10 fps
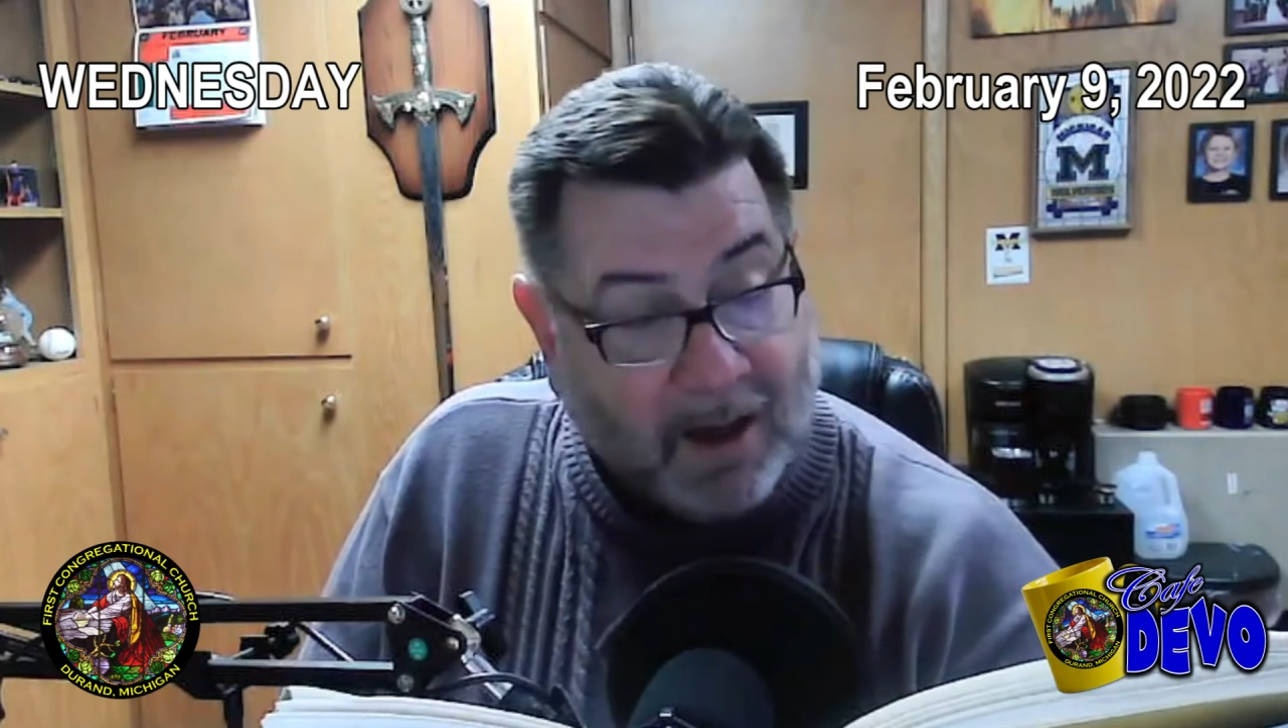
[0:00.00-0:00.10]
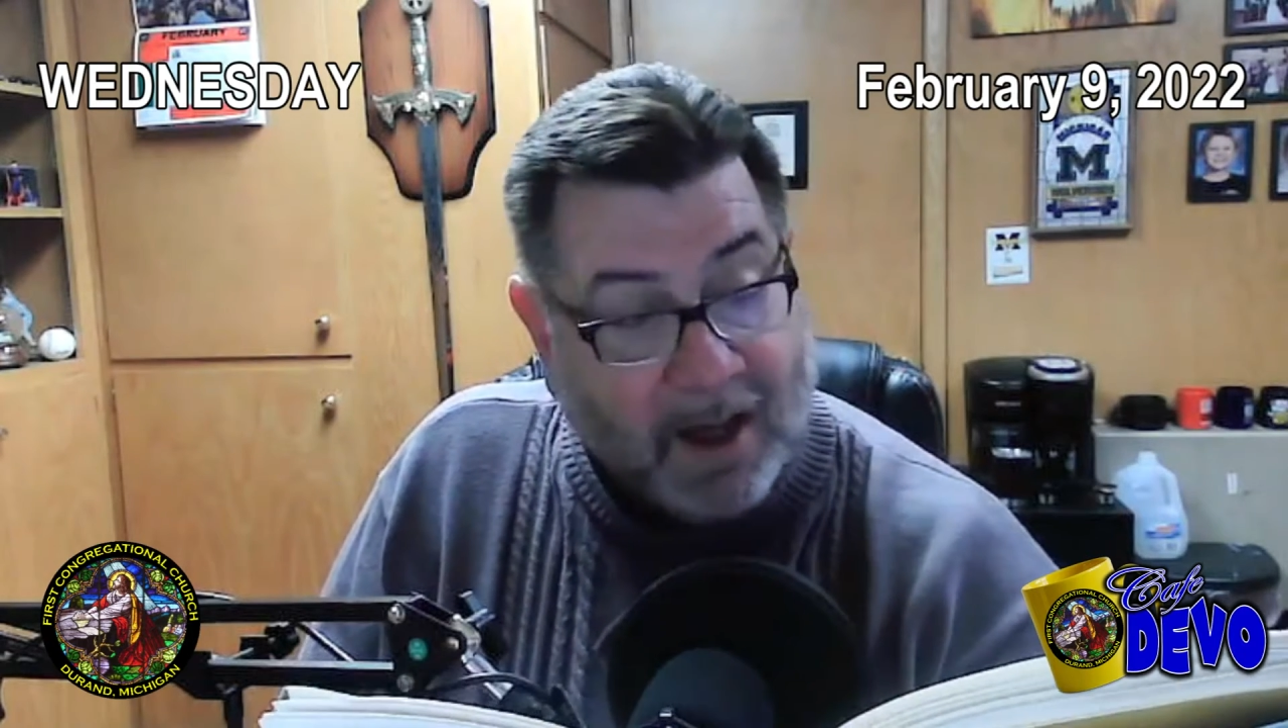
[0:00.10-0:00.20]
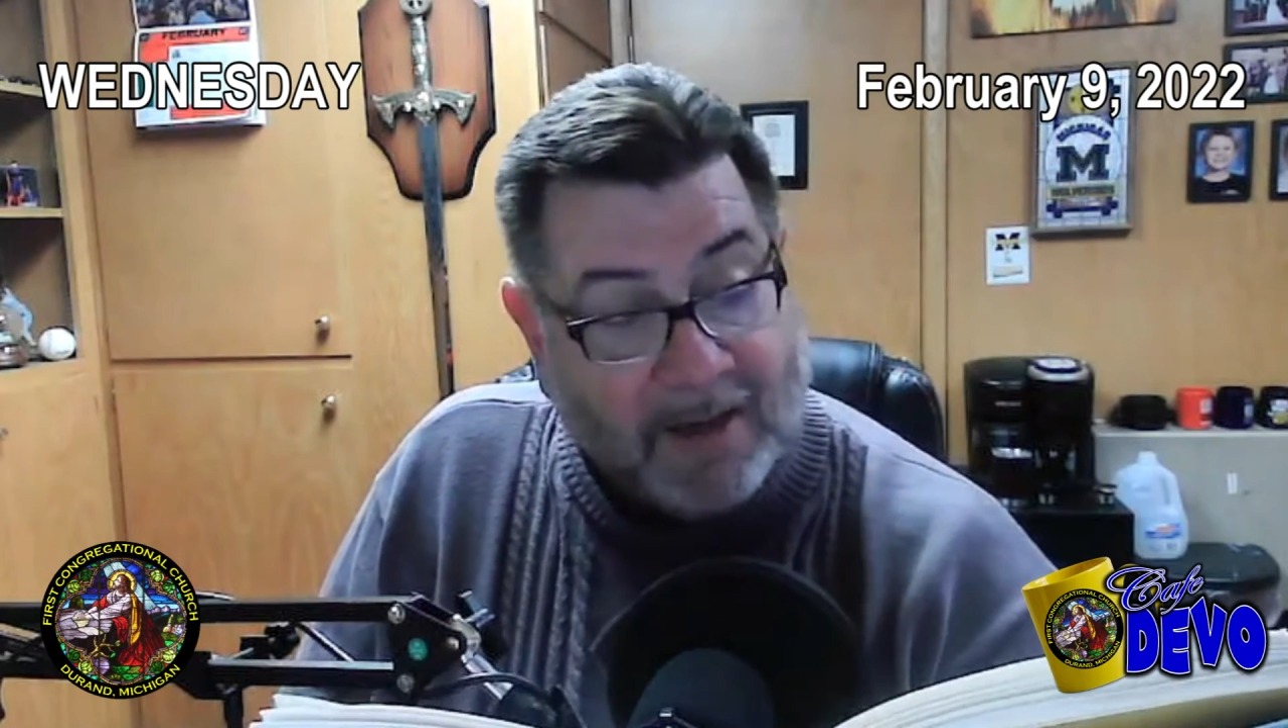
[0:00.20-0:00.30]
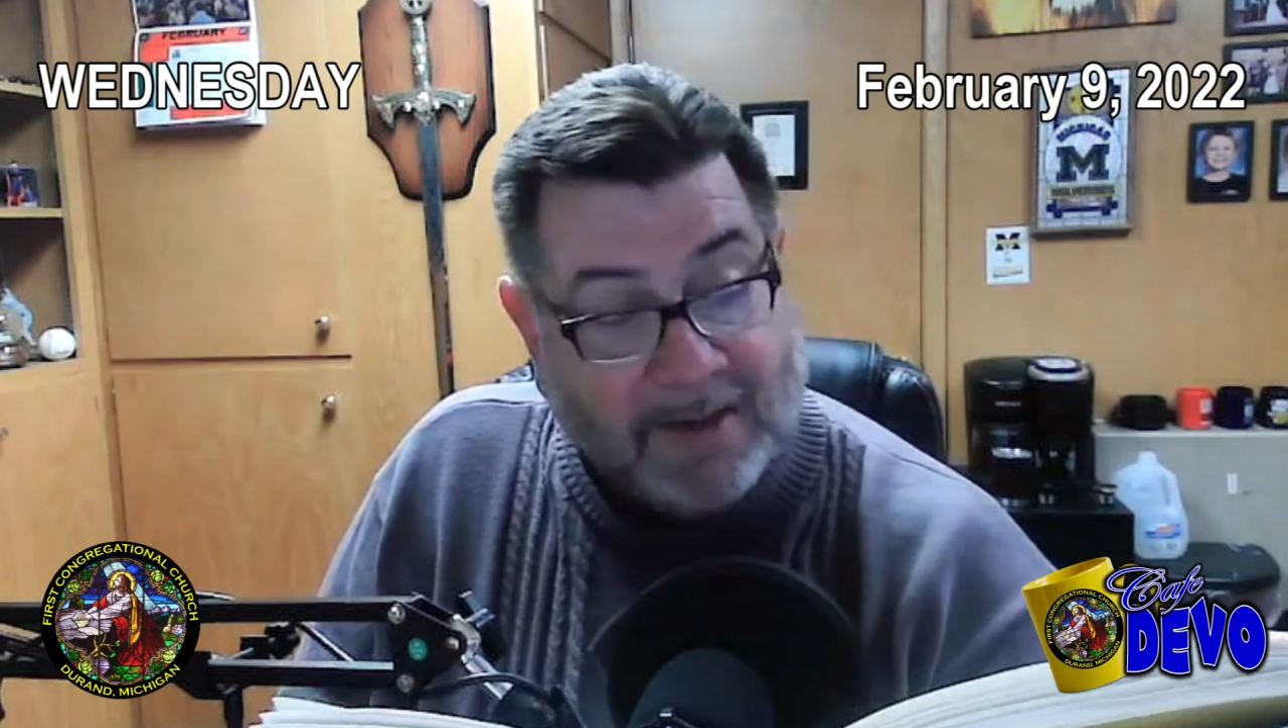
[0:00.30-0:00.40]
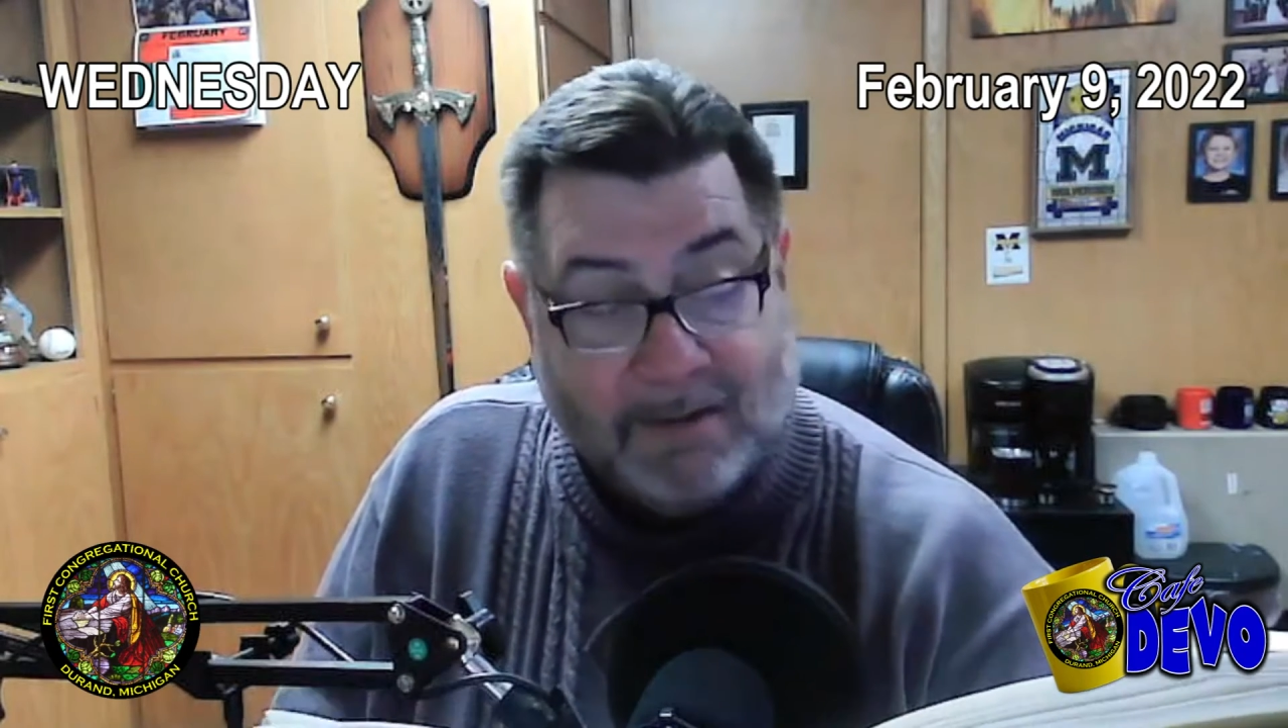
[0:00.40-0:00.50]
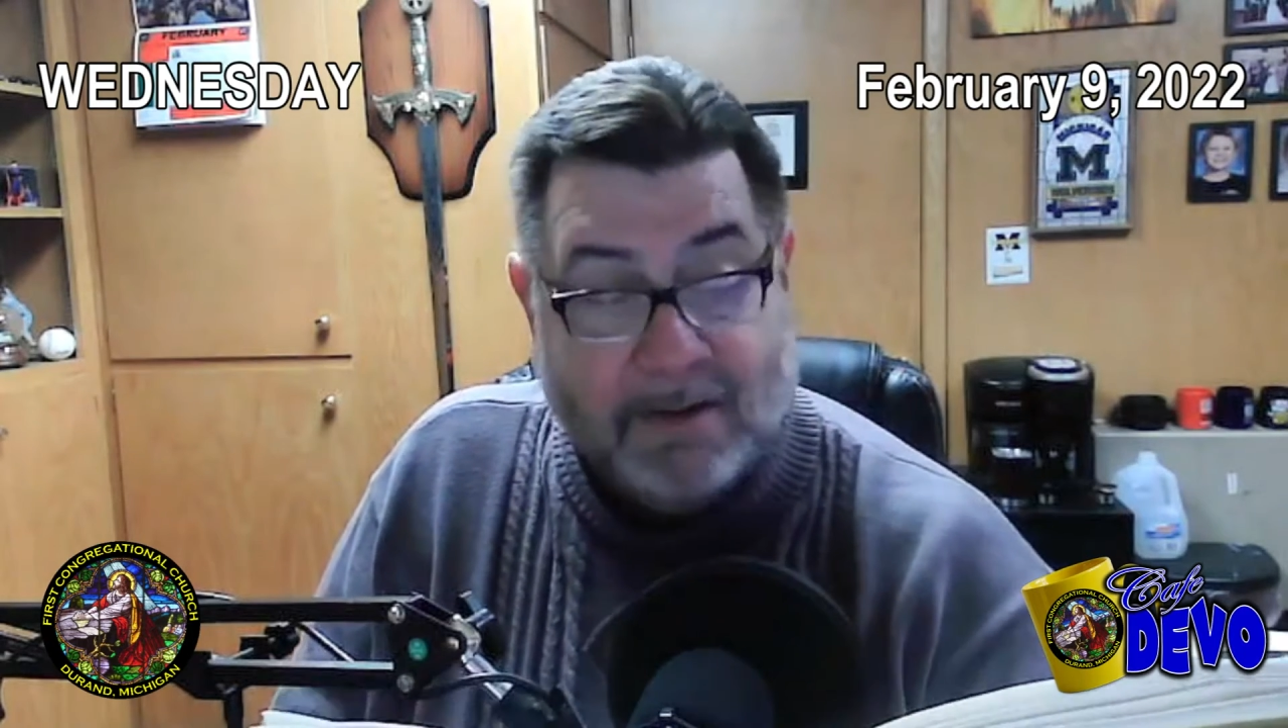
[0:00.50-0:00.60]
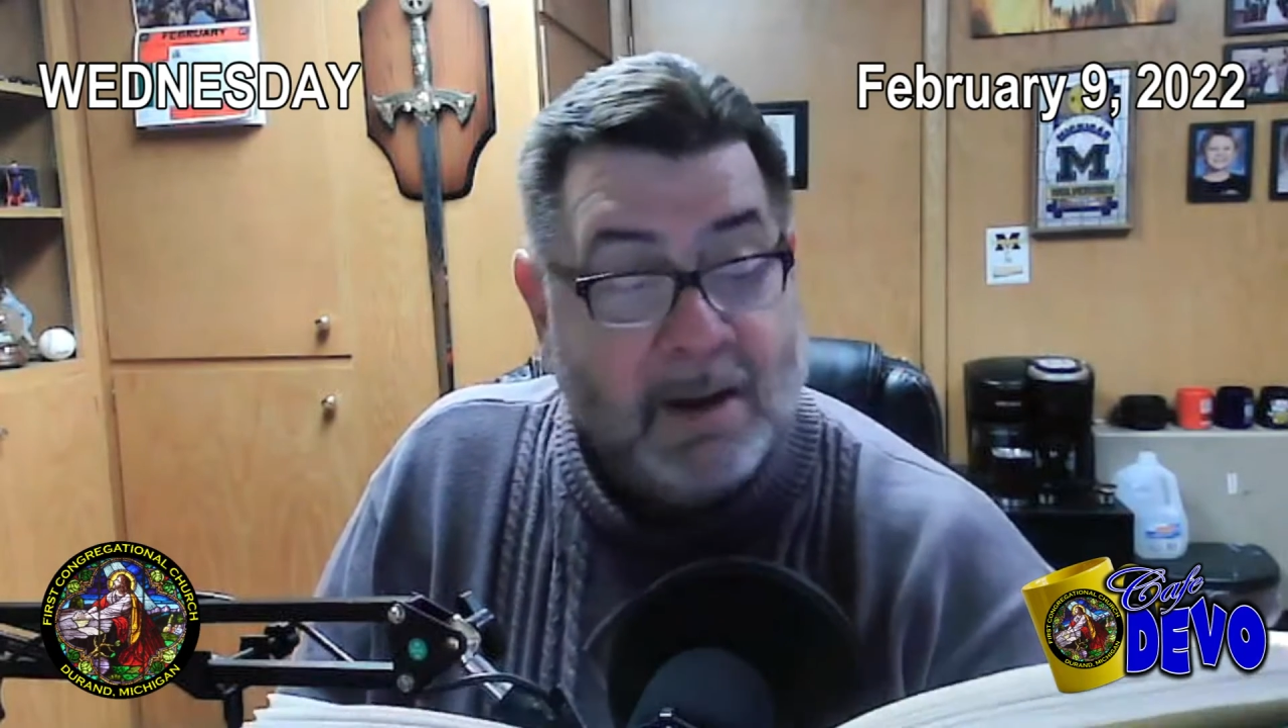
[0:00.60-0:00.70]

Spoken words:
God,